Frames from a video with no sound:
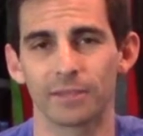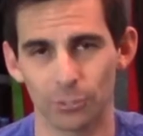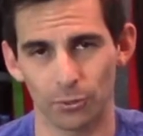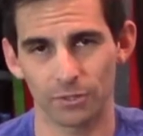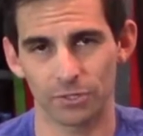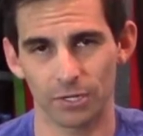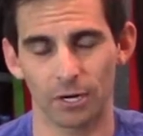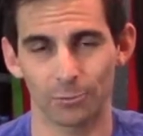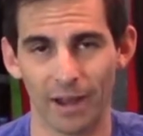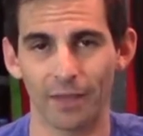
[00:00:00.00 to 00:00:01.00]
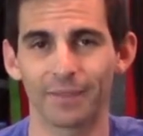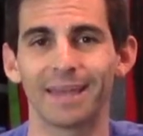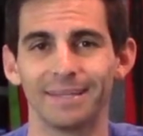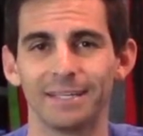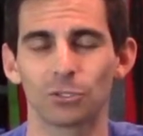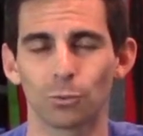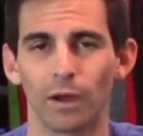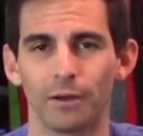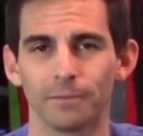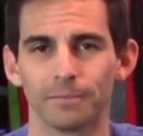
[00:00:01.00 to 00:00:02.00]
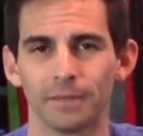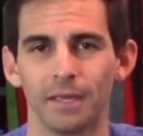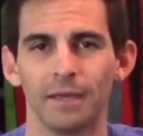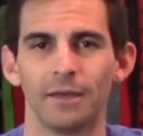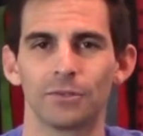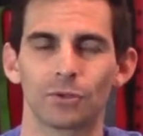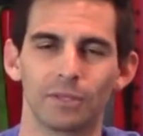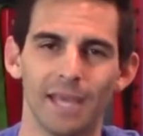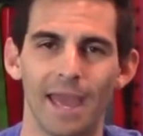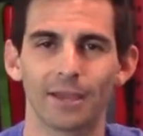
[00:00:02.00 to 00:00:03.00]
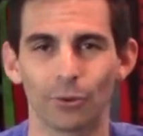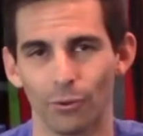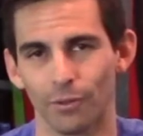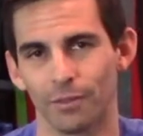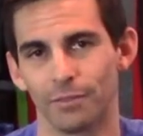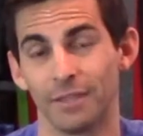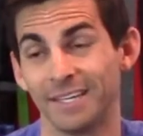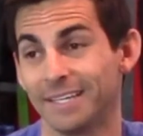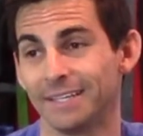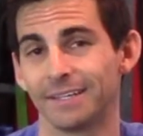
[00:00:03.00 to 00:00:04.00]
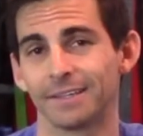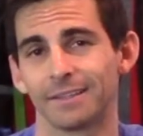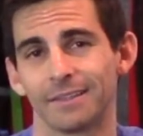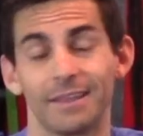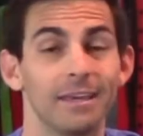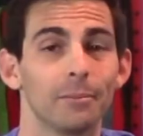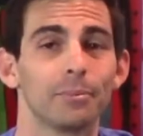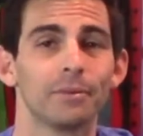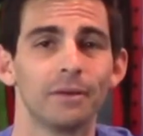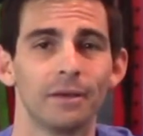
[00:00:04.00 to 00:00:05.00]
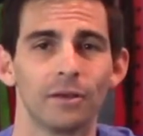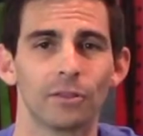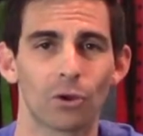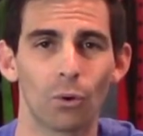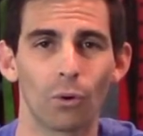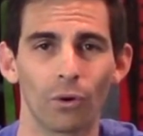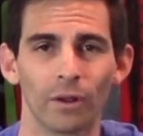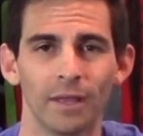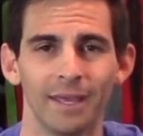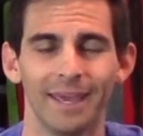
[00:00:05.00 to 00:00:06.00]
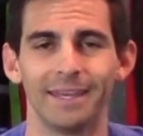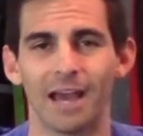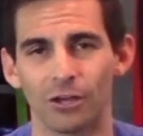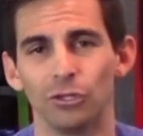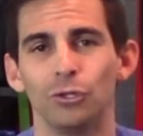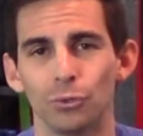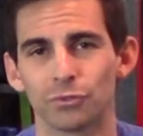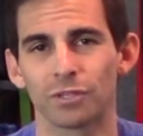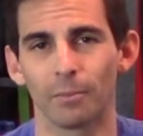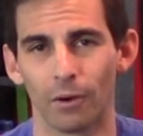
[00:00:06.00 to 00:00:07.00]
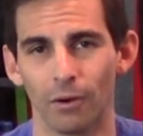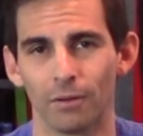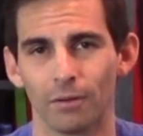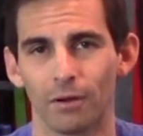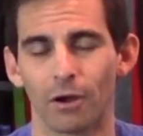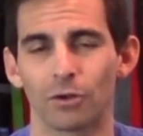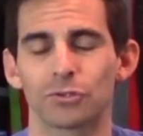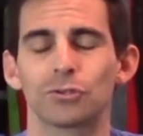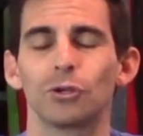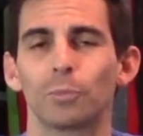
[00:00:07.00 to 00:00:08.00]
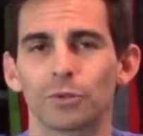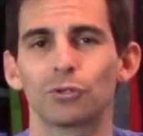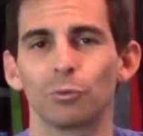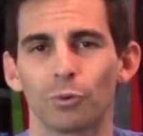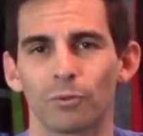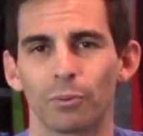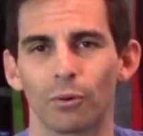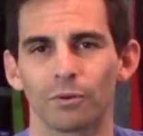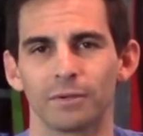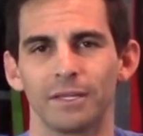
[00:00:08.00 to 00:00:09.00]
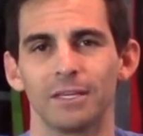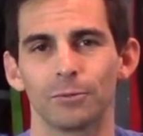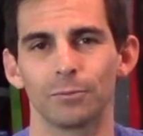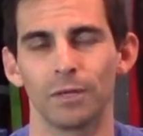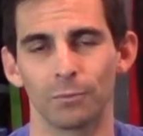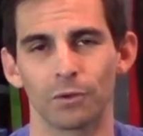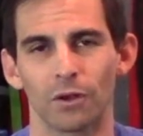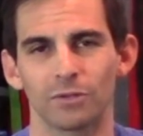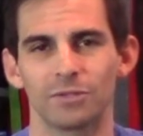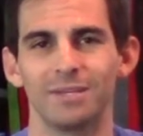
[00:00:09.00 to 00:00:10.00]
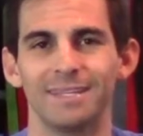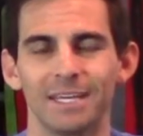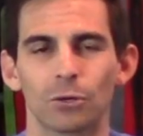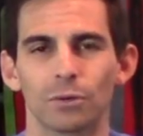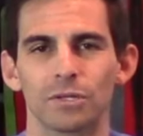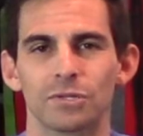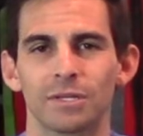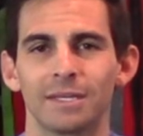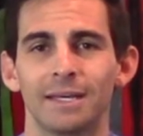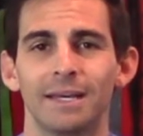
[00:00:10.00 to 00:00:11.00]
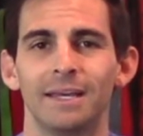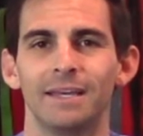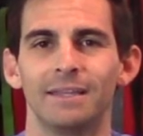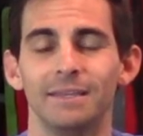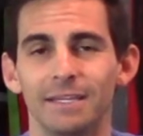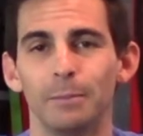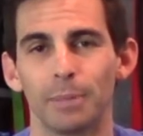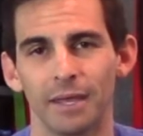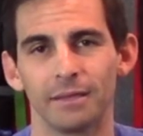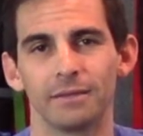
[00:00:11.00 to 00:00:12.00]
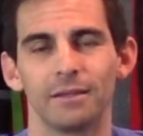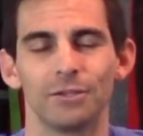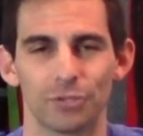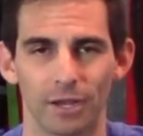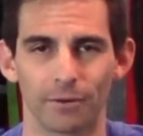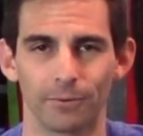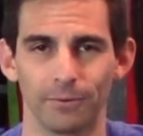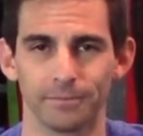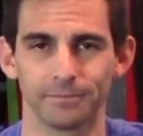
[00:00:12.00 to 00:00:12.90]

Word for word: the joints around that knee as well. So the ankle, the knee, the hip, the core, and how you use them all are super, super important in, in regards to decreasing knee pain in general.